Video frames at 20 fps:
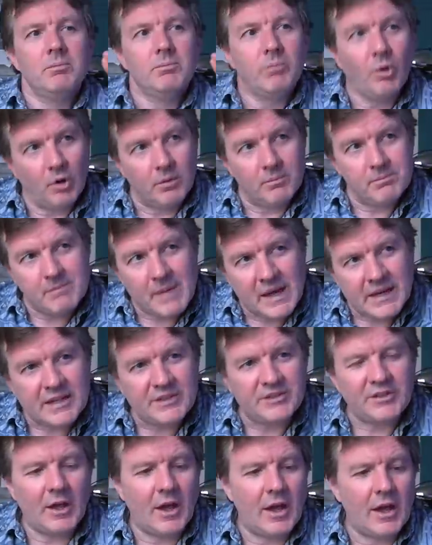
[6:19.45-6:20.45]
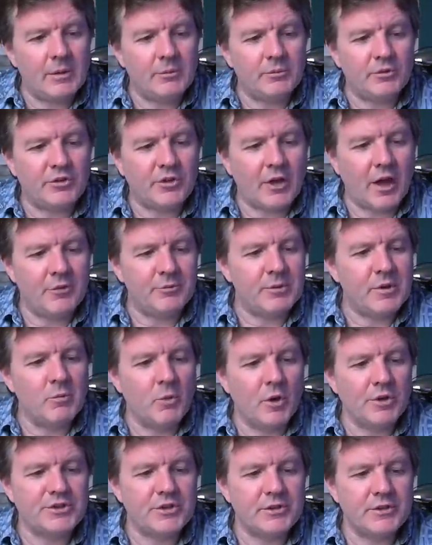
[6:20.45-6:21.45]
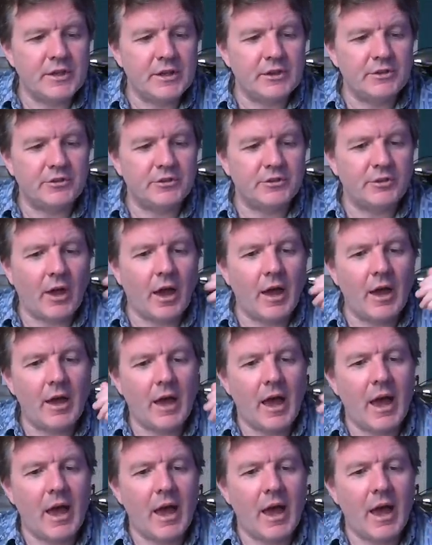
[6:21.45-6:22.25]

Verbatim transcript: But many times I've been watching these uh,